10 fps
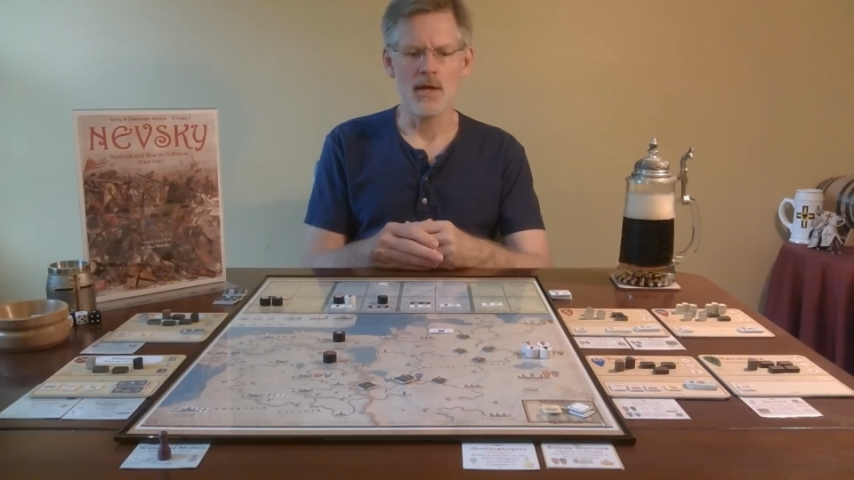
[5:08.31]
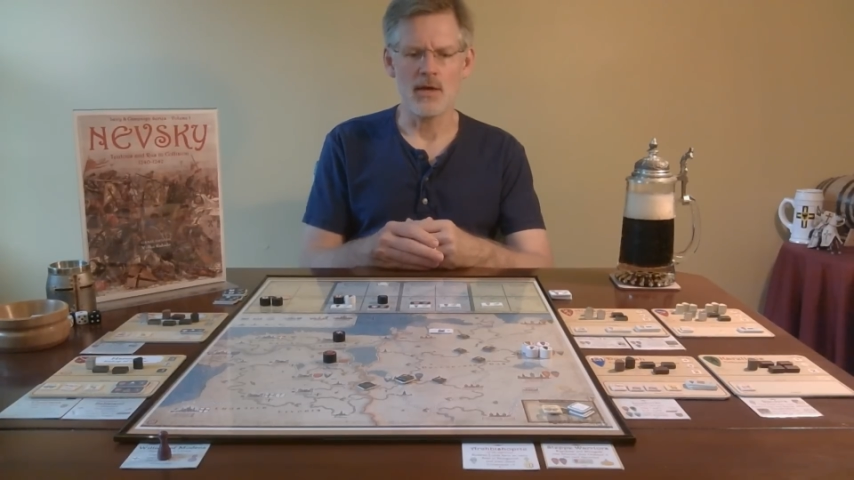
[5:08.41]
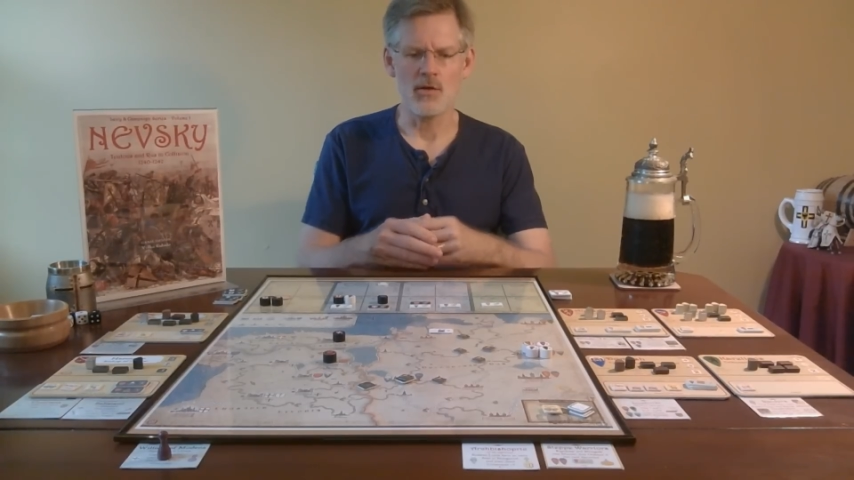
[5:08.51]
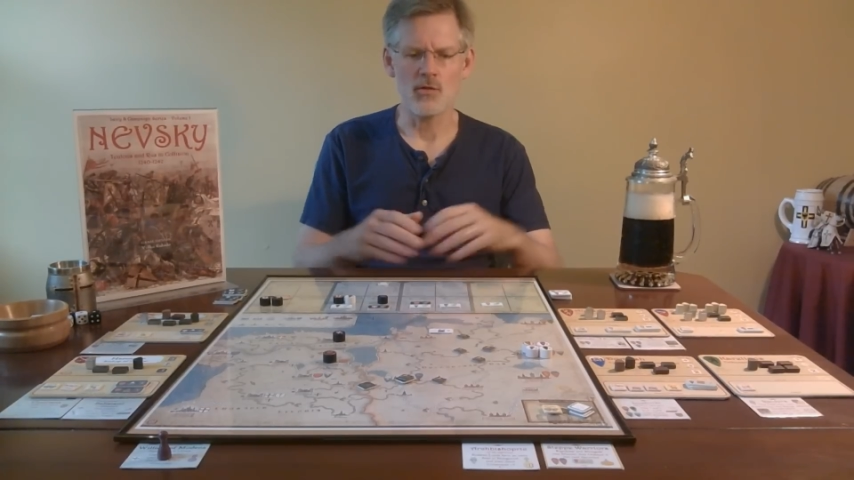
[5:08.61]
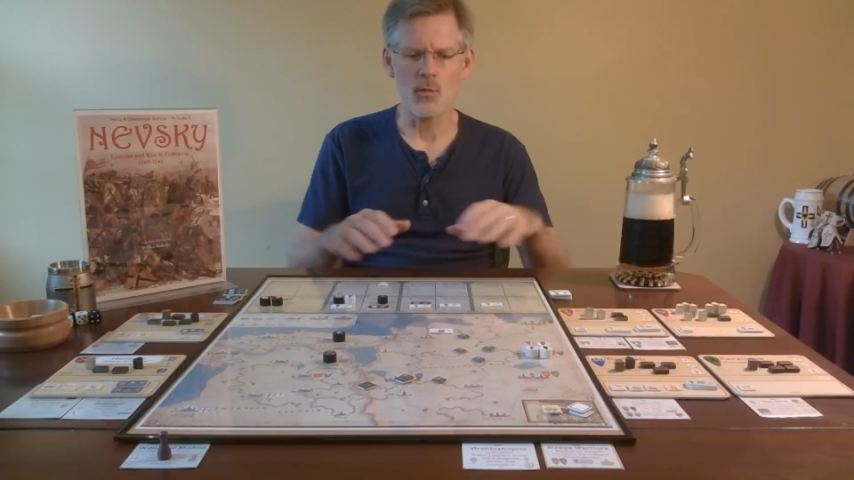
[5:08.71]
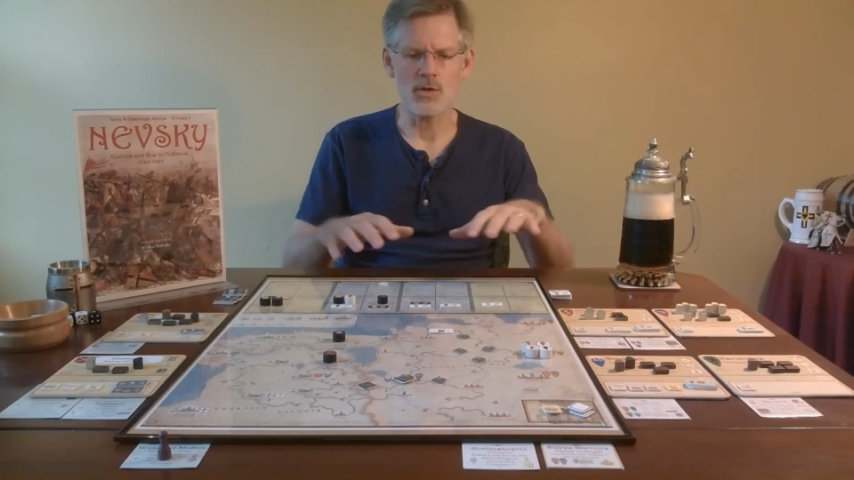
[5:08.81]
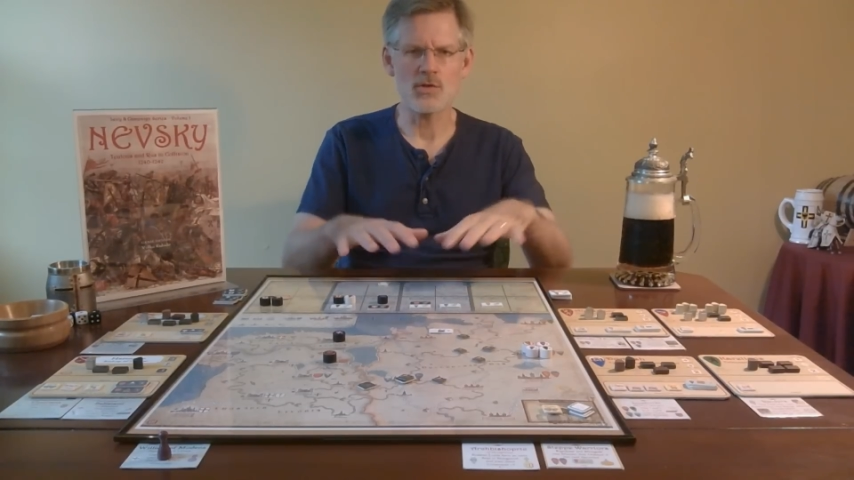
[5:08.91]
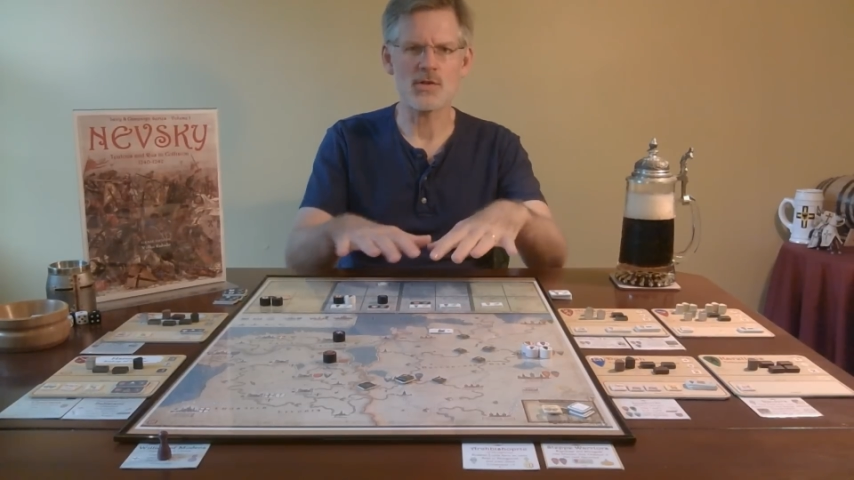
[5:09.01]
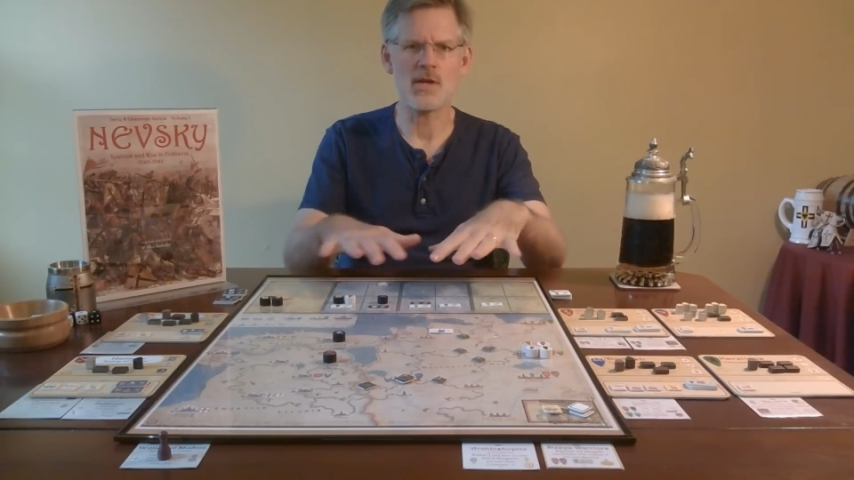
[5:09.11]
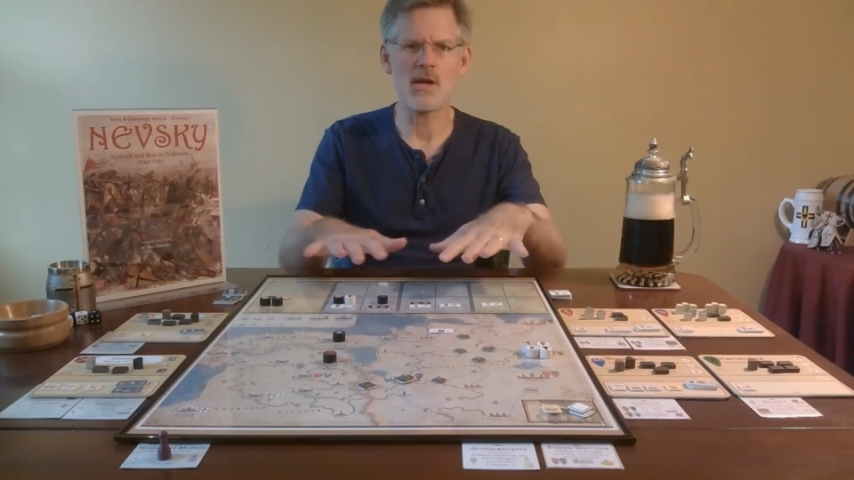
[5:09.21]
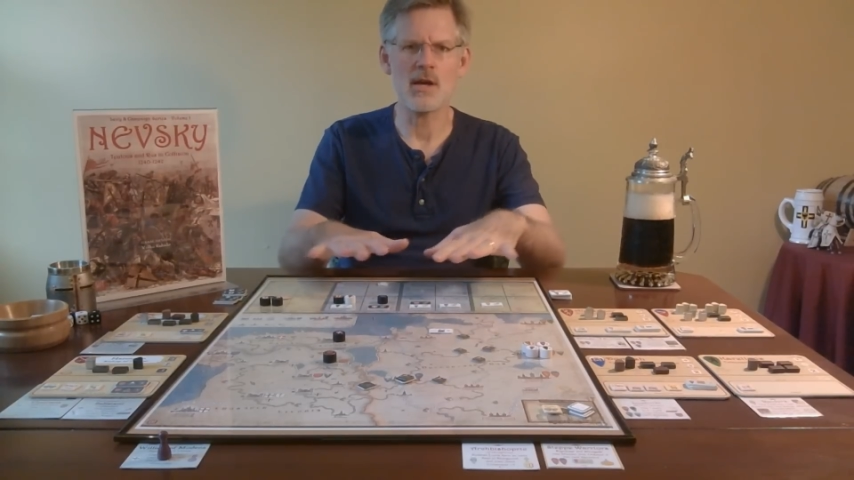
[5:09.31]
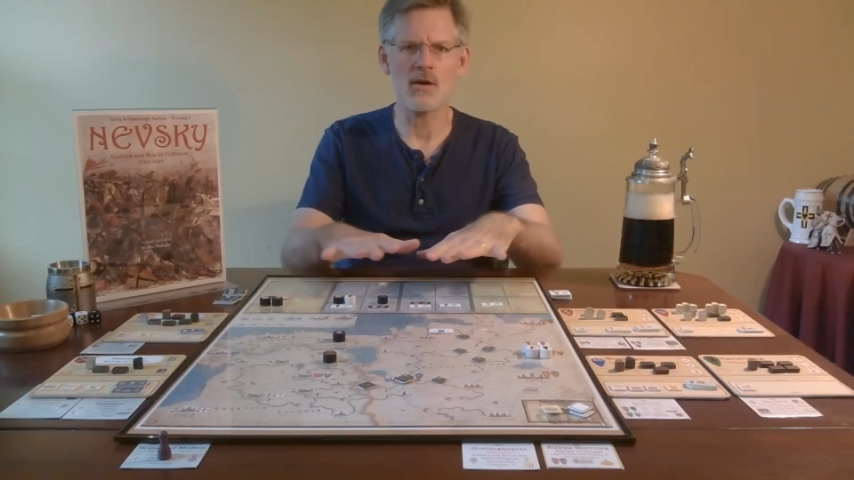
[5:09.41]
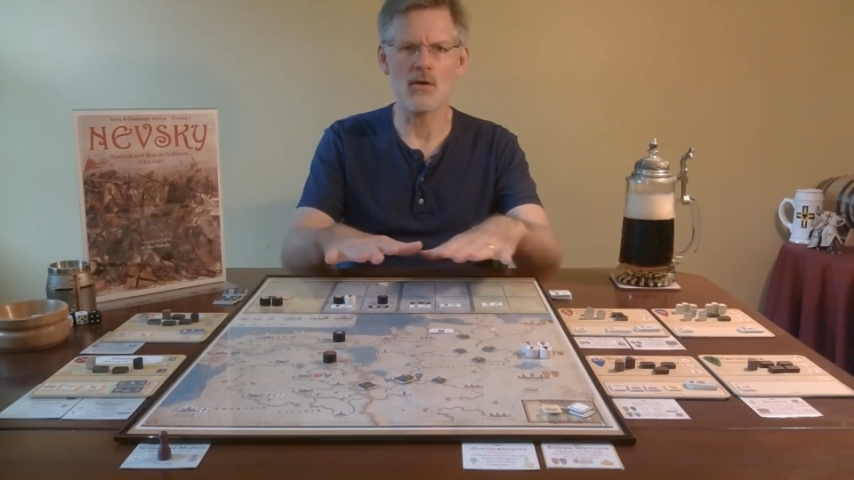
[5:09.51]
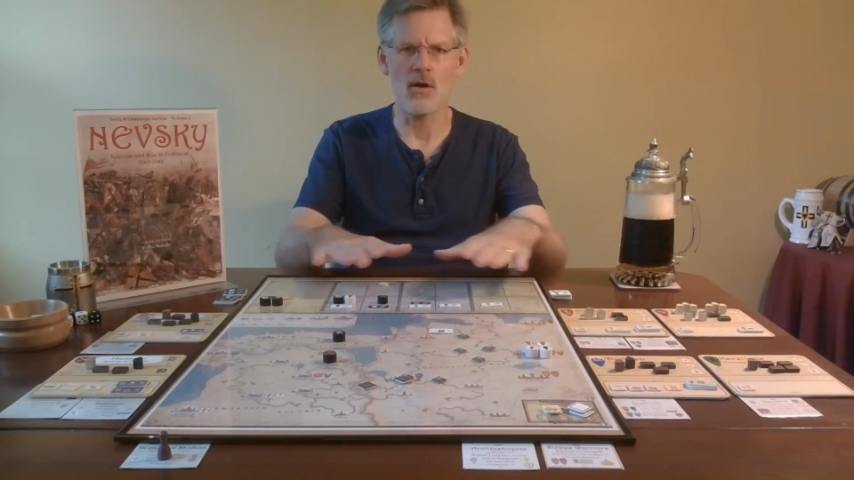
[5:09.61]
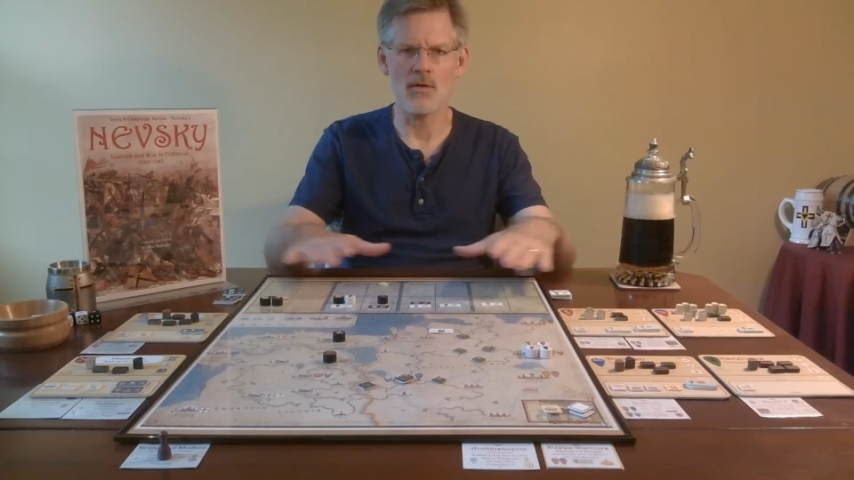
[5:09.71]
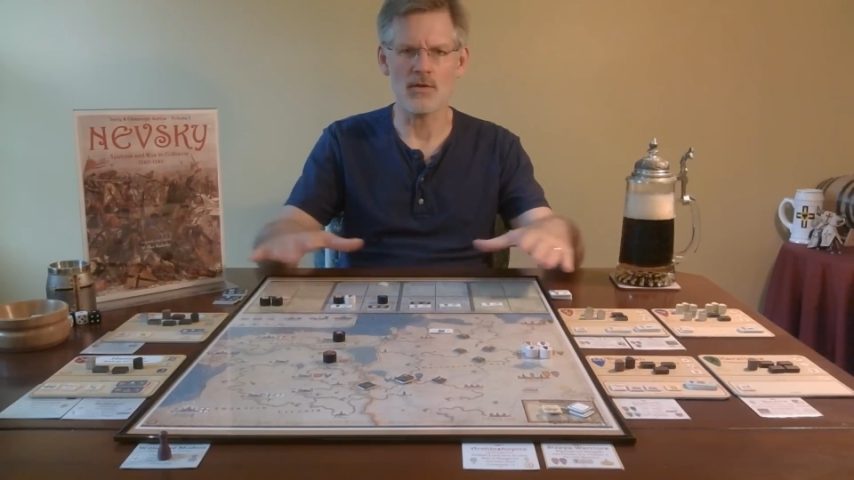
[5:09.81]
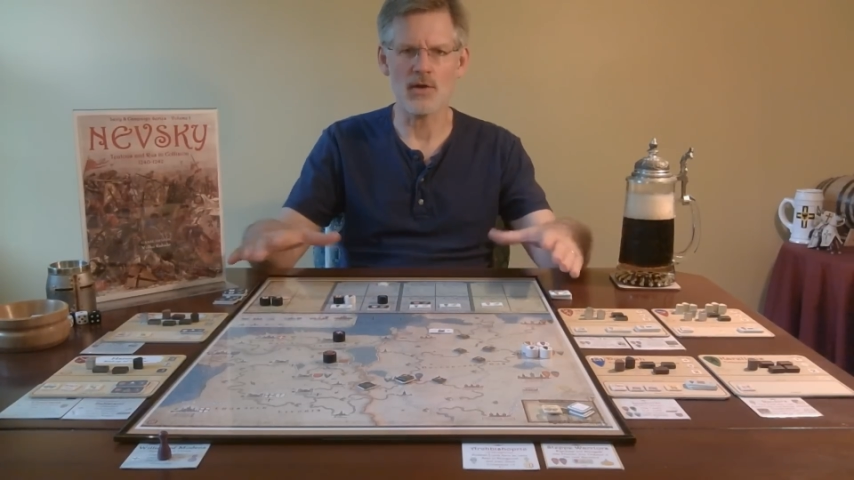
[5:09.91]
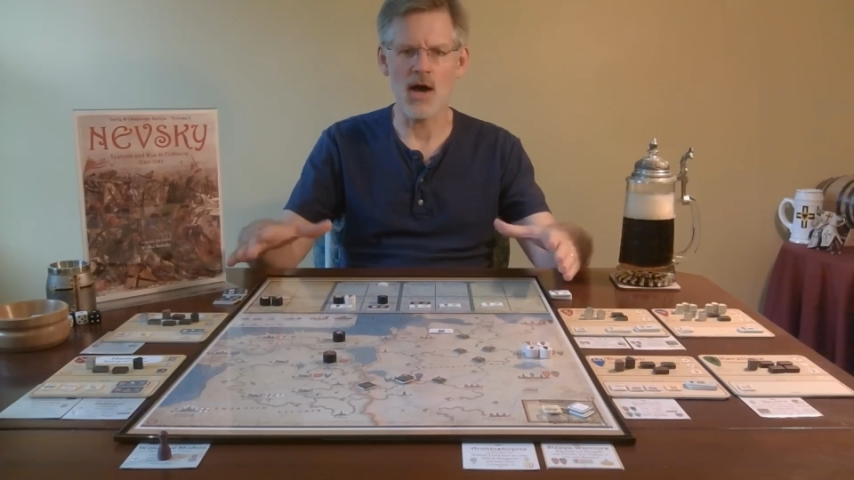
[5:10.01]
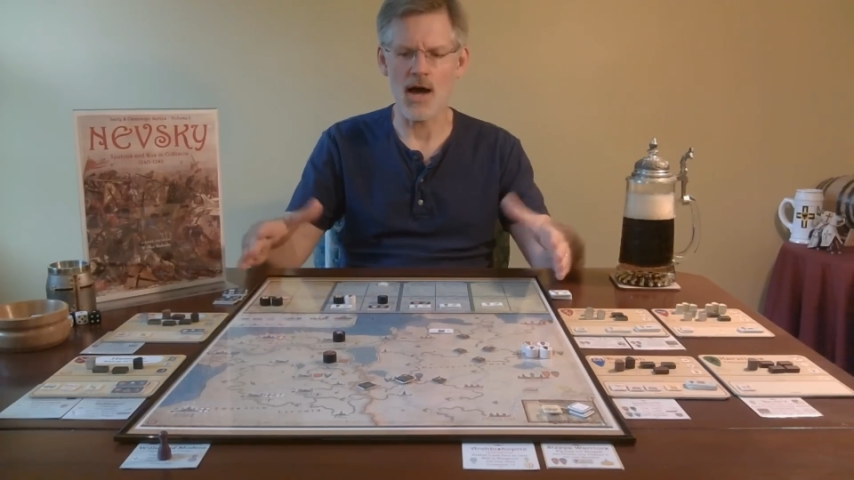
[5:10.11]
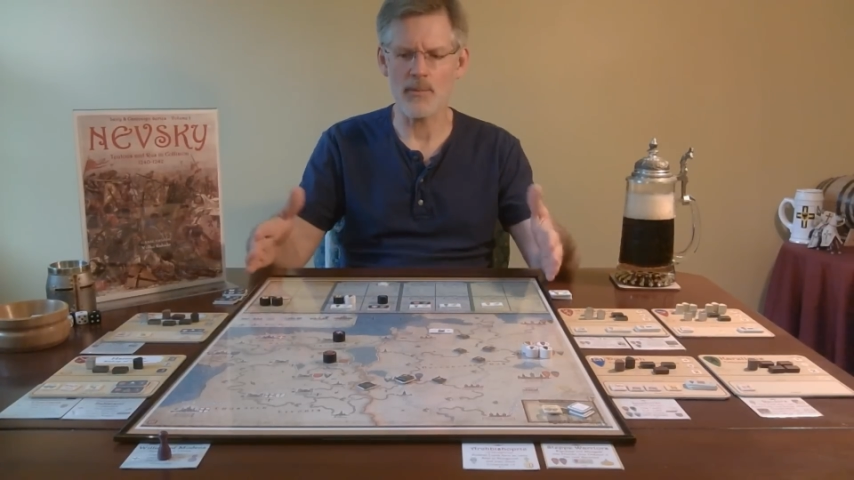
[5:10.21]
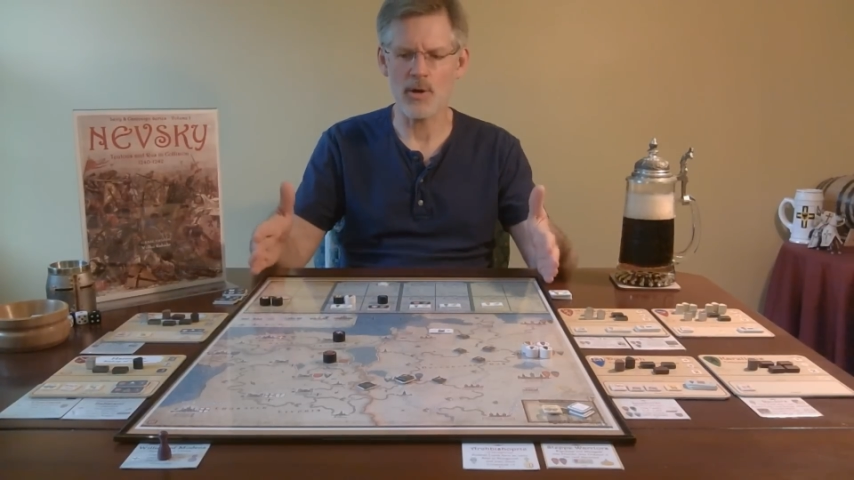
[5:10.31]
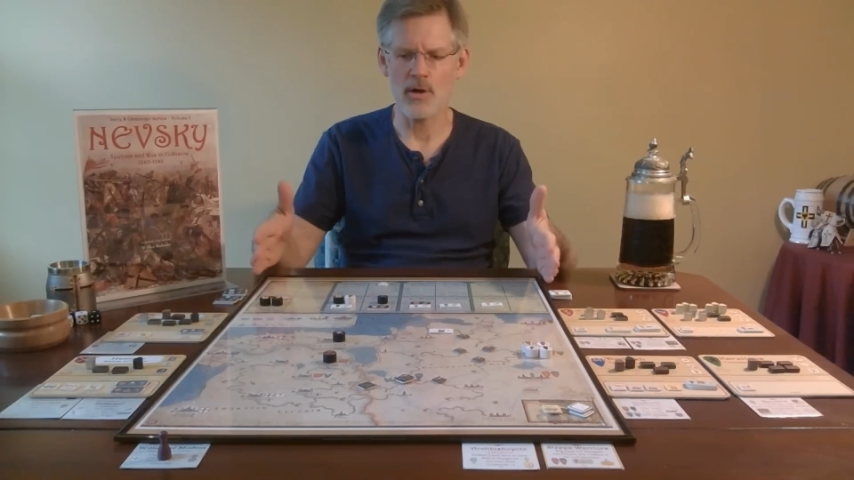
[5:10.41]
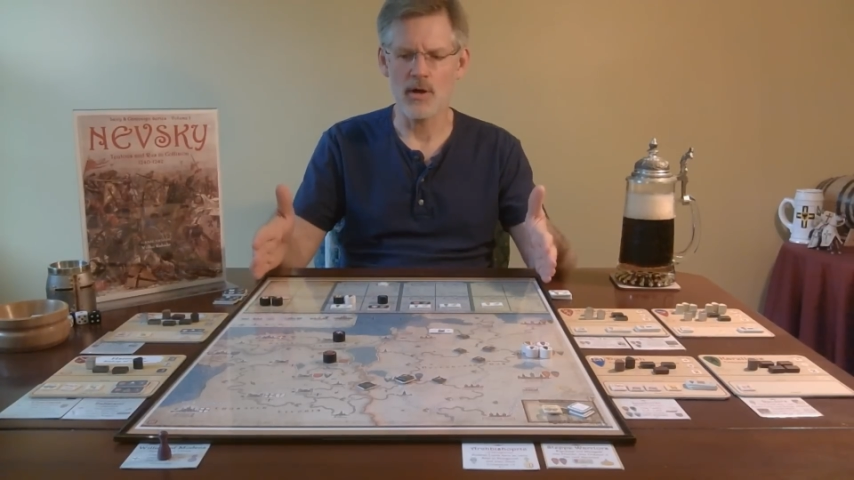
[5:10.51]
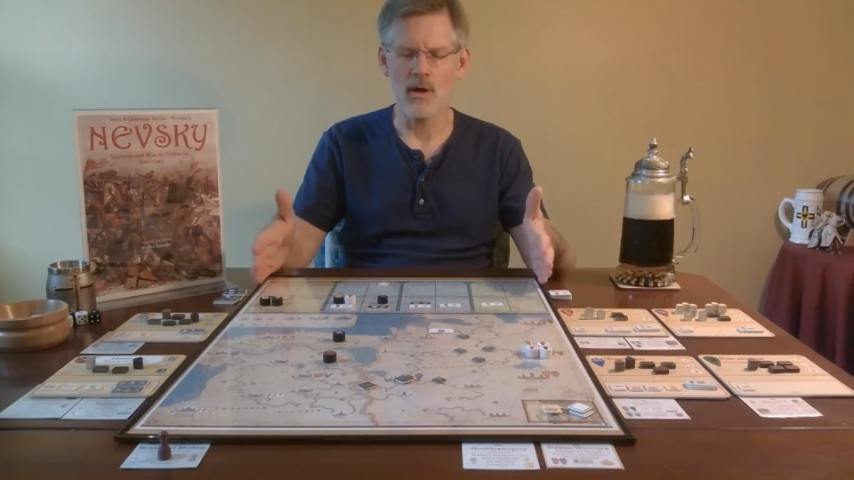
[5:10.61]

is what you see here along the top